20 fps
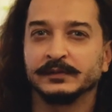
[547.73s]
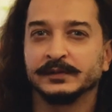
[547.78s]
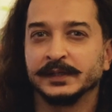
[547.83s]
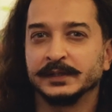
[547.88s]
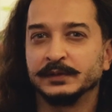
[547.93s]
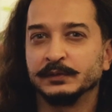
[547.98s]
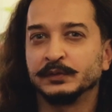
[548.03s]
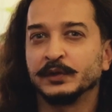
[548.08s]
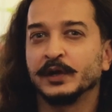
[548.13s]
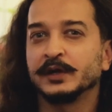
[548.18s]

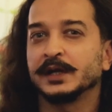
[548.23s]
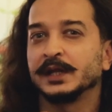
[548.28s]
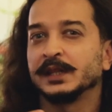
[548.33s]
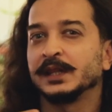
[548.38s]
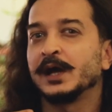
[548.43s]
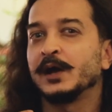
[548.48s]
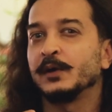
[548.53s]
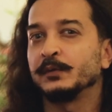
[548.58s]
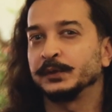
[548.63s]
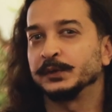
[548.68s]
They do not
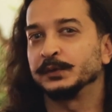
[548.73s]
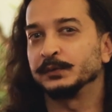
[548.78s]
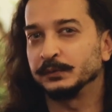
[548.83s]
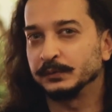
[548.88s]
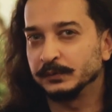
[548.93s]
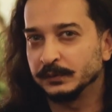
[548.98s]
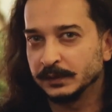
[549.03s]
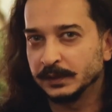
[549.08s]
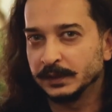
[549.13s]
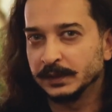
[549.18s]
allow
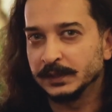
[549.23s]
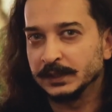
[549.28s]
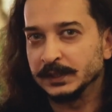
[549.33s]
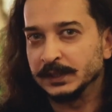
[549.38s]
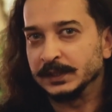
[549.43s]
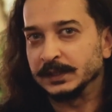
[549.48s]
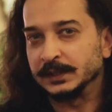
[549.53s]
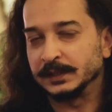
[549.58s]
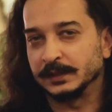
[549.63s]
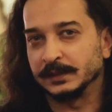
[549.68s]
you
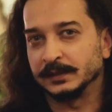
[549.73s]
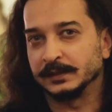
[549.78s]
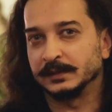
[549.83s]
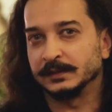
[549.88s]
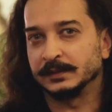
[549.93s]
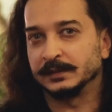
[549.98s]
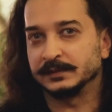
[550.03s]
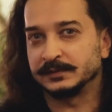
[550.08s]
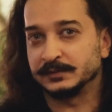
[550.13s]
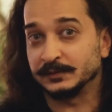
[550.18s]

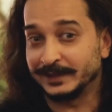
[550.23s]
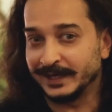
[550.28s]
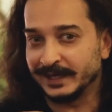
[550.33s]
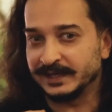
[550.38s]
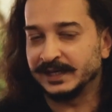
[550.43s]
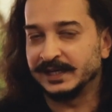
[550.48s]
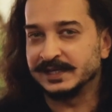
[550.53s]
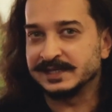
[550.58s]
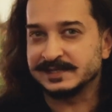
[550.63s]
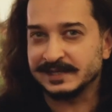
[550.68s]
to
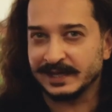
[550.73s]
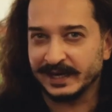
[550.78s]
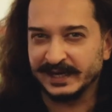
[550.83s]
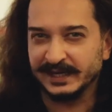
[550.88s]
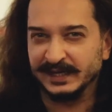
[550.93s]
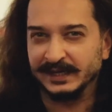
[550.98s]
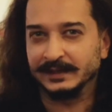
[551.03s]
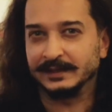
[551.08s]
get inside.